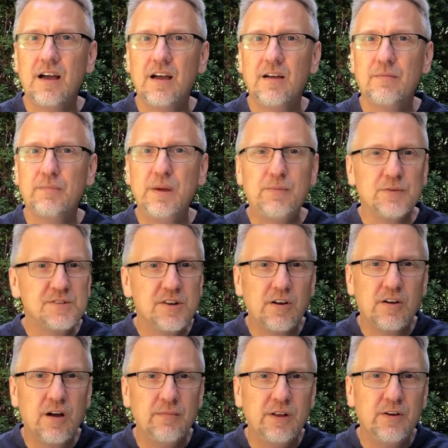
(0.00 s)
People start
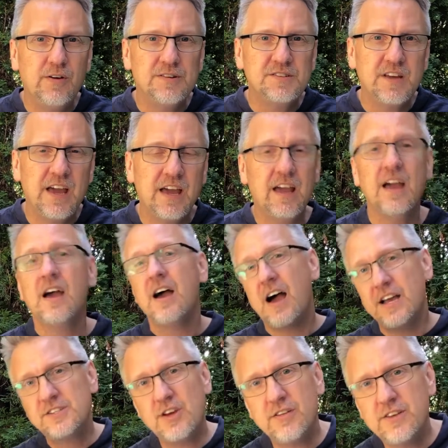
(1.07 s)
coming to us saying, I
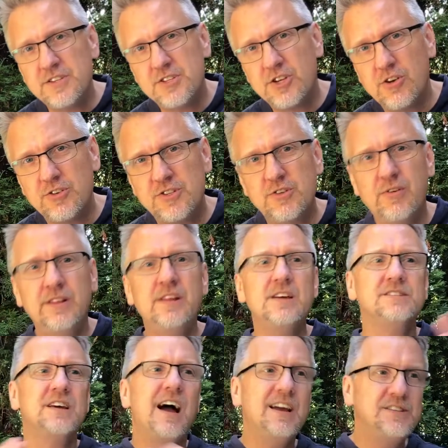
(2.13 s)
saw this church doing
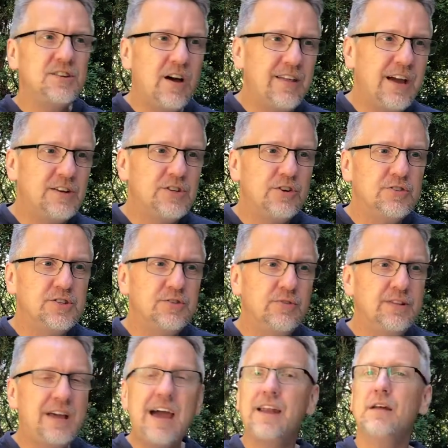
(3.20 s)
this. I saw that church doing
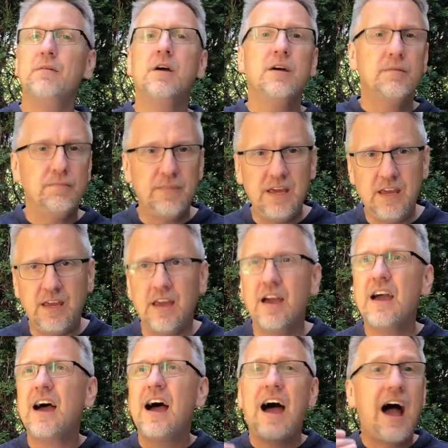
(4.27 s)
that. Me,
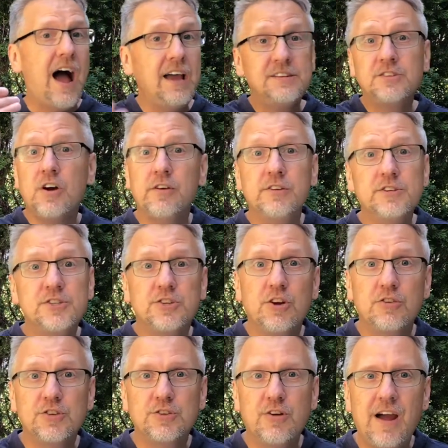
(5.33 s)
I saw this
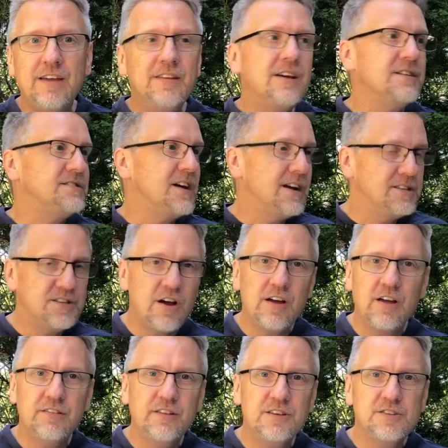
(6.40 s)
church try this. I saw
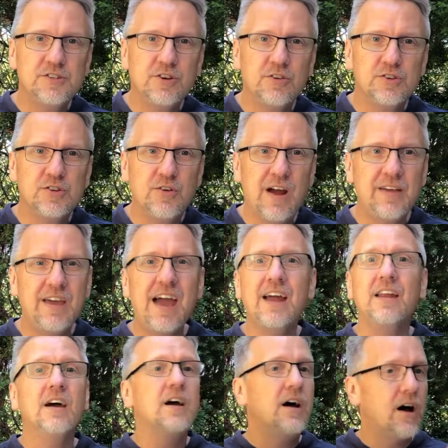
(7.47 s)
this church try that.
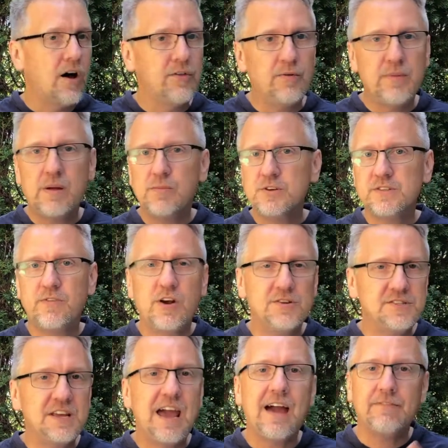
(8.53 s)
Other members of our
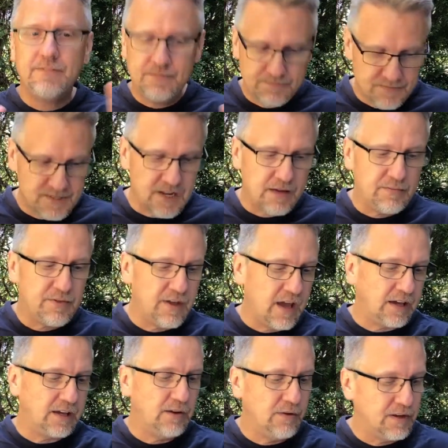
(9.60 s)
staff, same
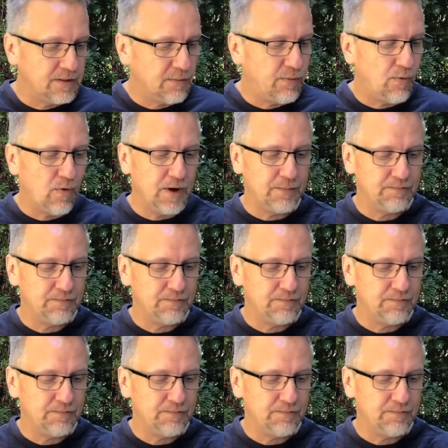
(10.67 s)
thing. You get the point.